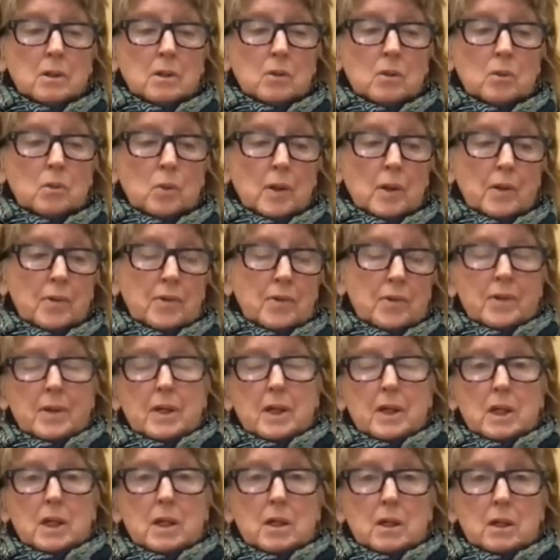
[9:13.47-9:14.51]
with
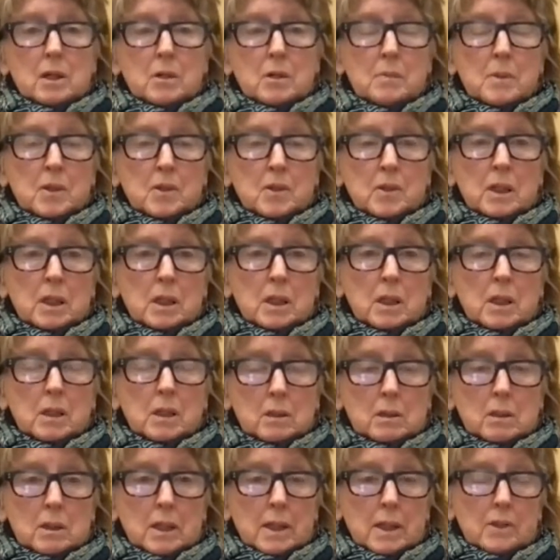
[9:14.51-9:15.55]
the community
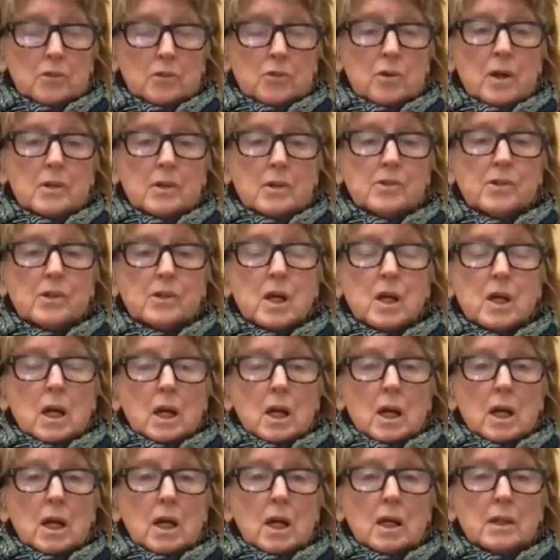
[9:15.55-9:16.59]
land trust.
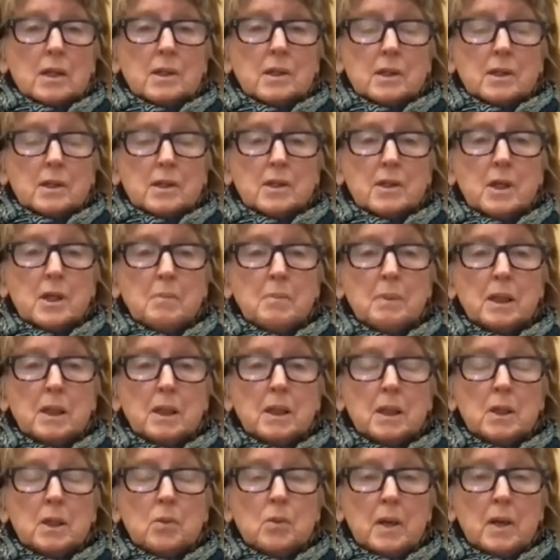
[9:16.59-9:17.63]
And
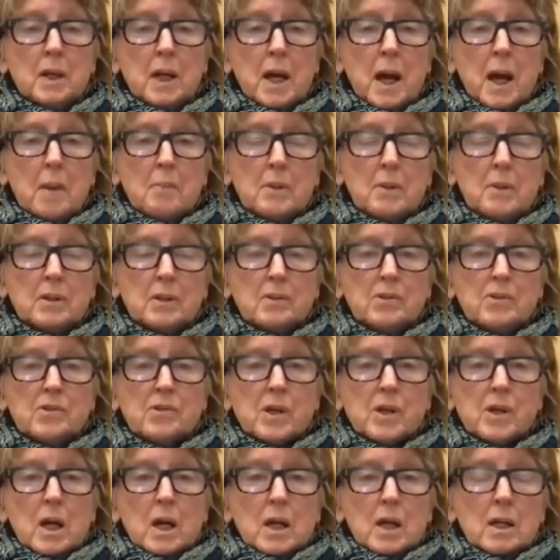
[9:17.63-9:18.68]
typically what
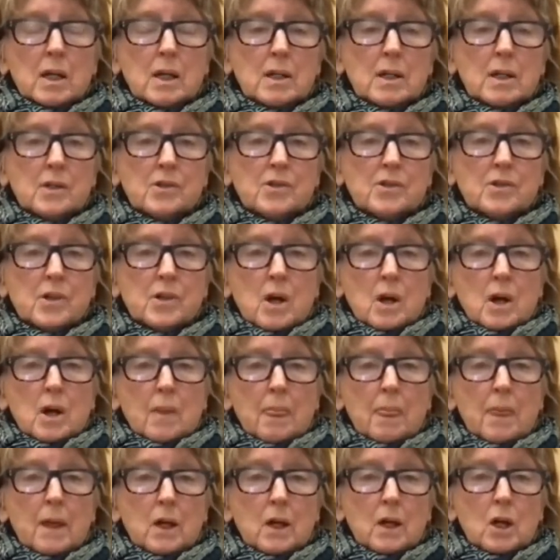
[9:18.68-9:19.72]
happens is
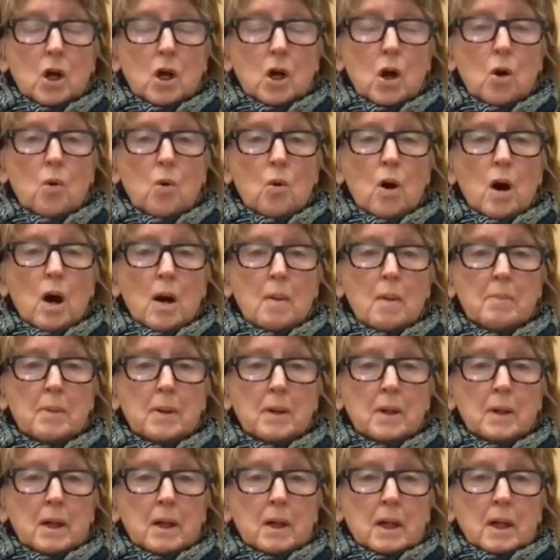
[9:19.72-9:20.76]
the
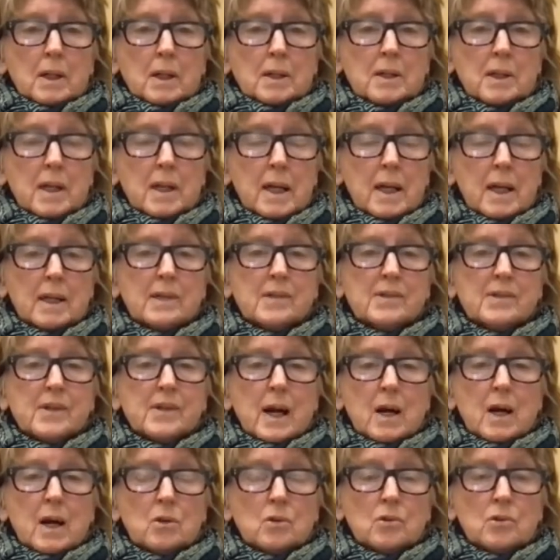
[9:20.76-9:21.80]
co-op takes
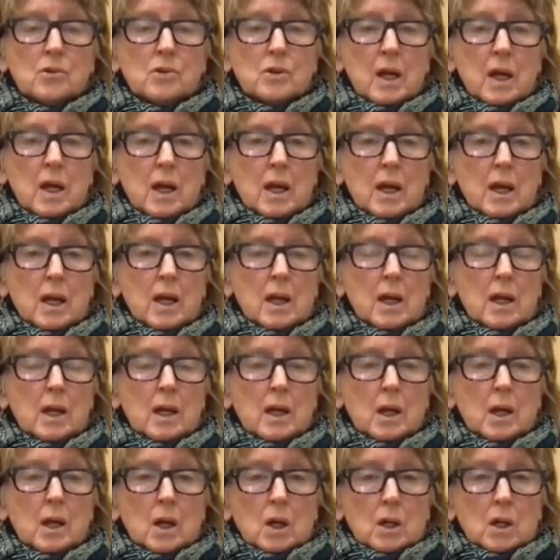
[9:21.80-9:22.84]
out
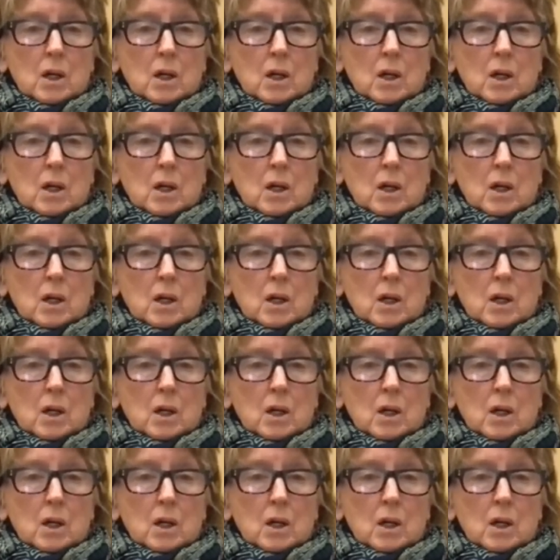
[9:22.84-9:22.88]
a